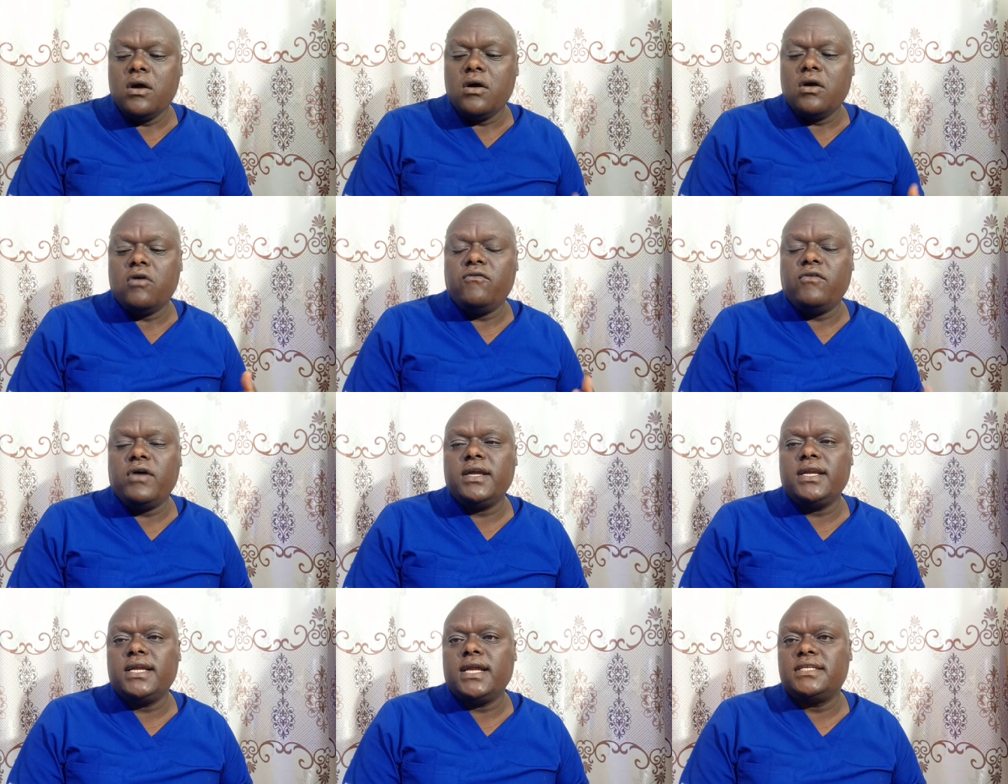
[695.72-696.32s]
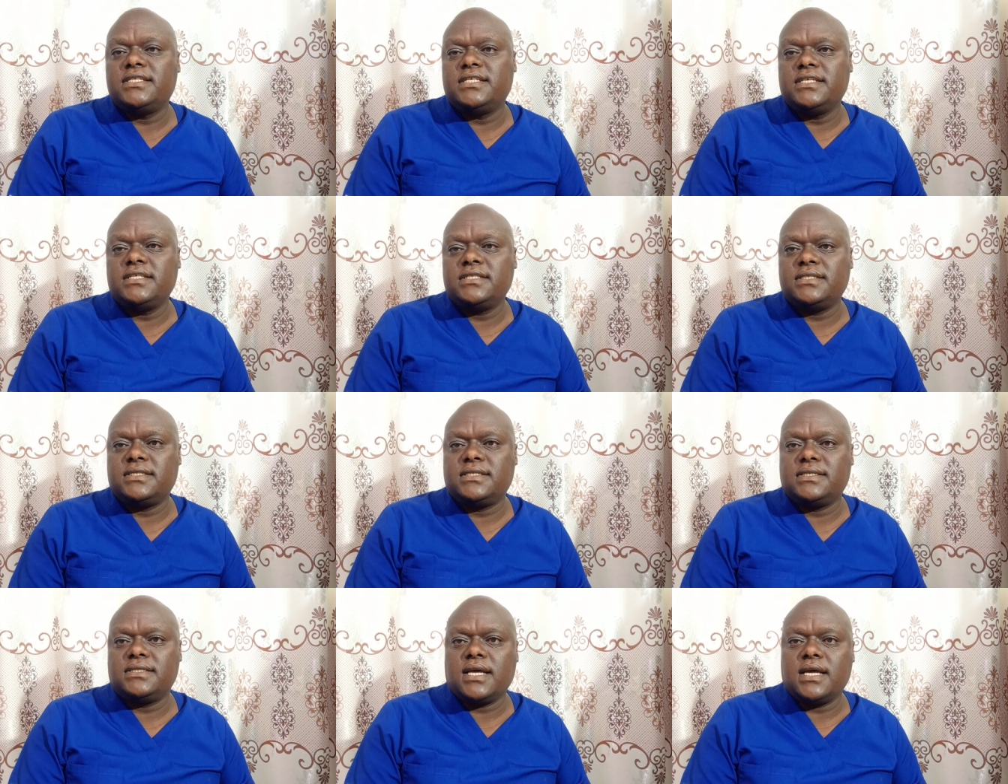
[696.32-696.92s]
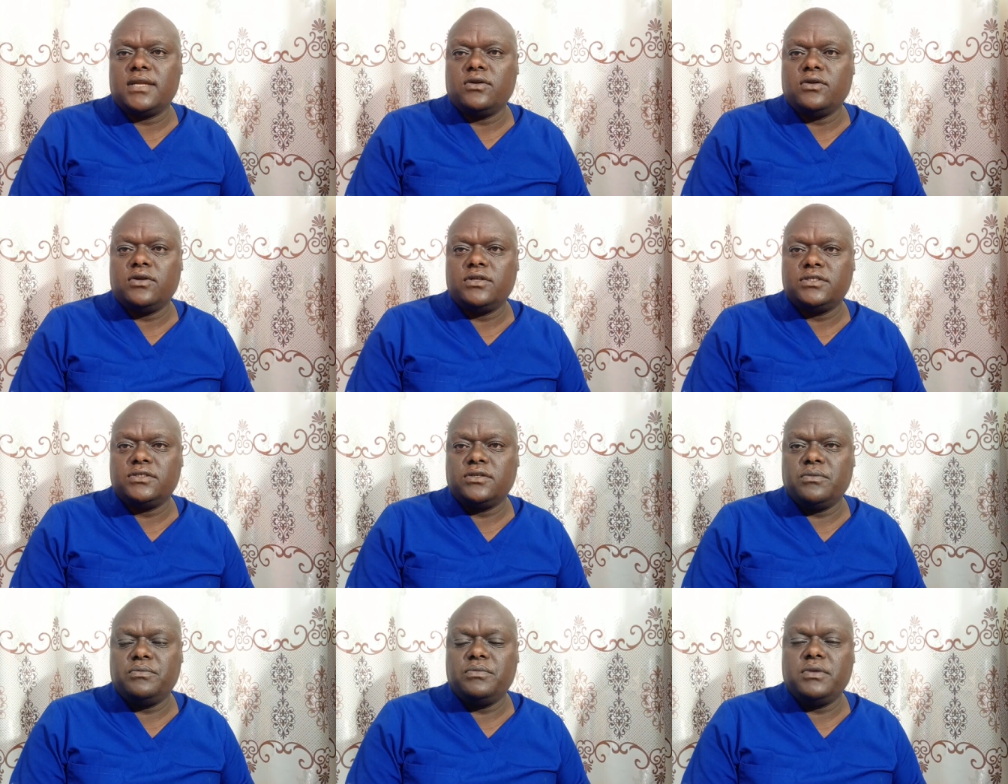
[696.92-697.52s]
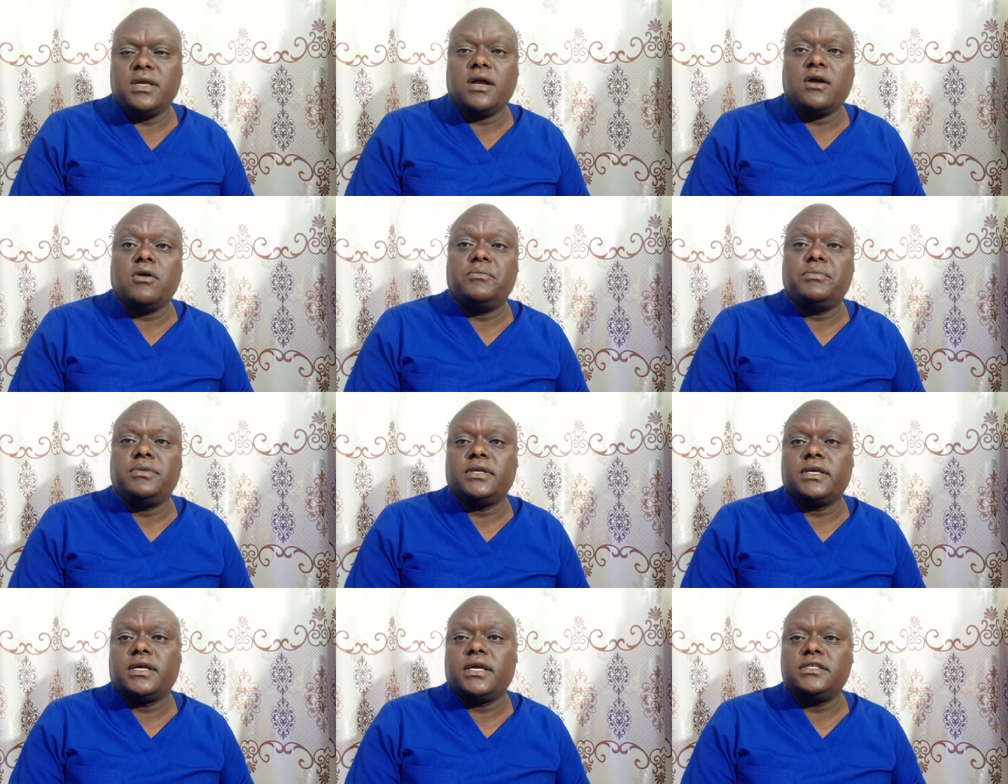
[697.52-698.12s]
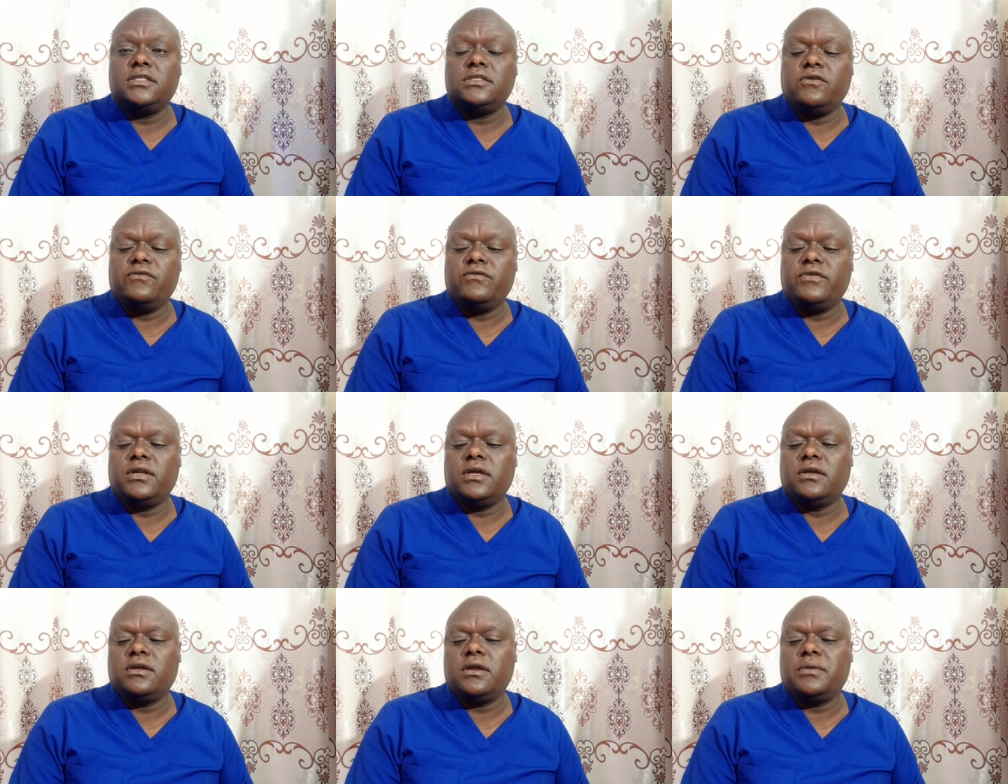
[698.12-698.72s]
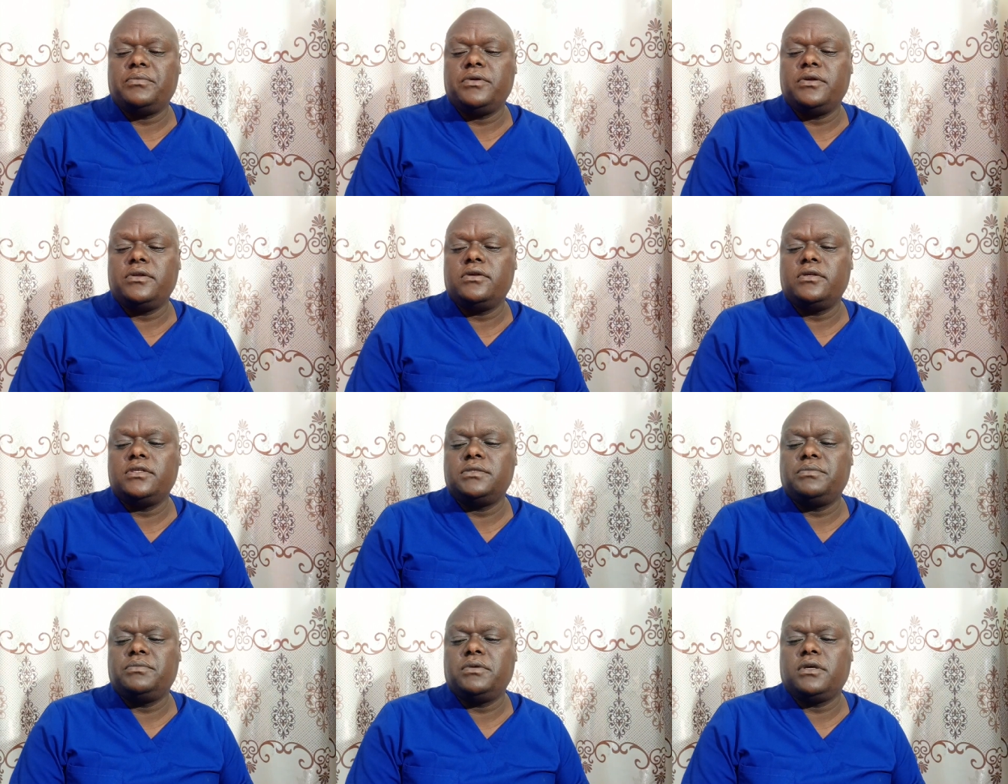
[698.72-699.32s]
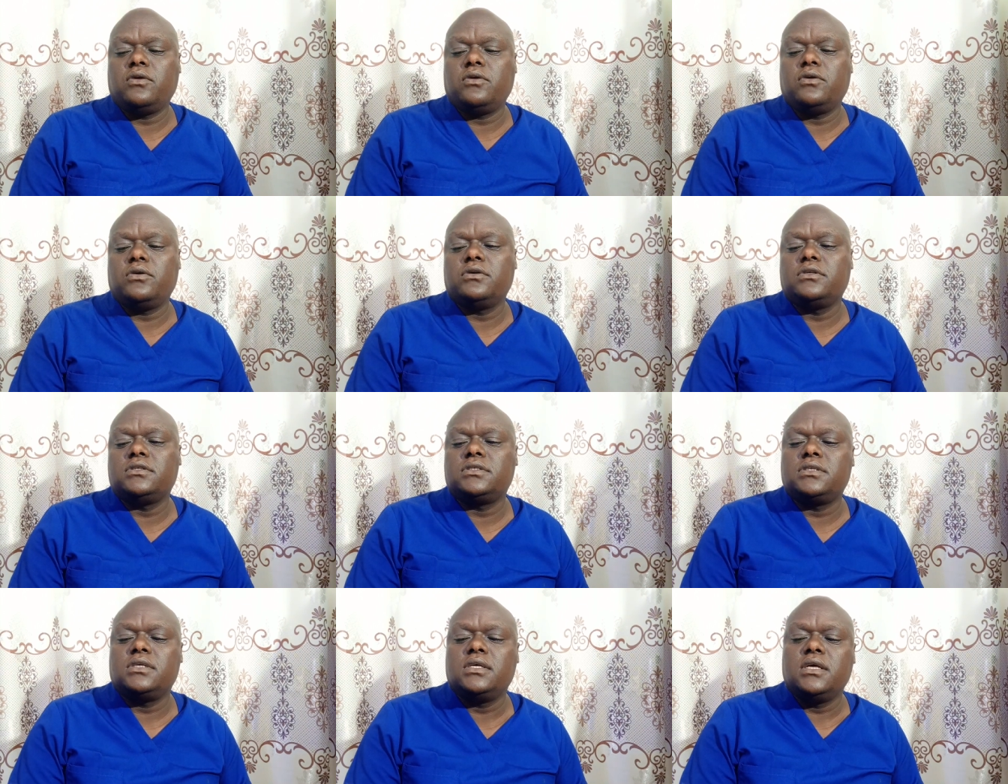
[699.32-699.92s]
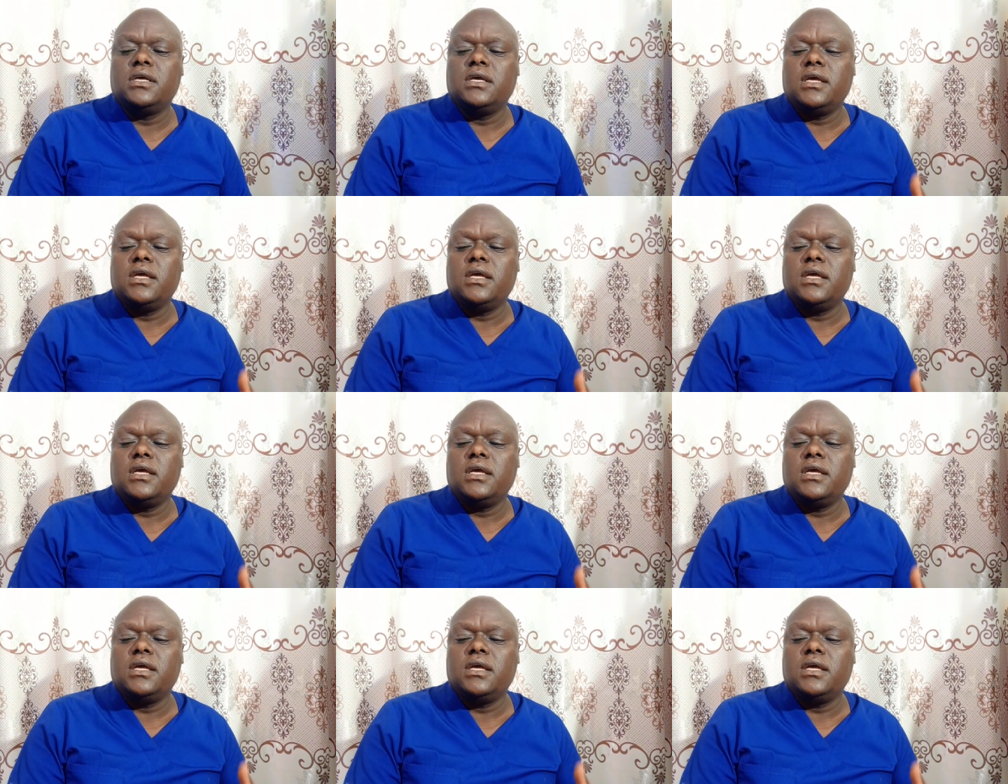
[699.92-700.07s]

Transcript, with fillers: Ovarian cysts can also be a complication of irregular periods because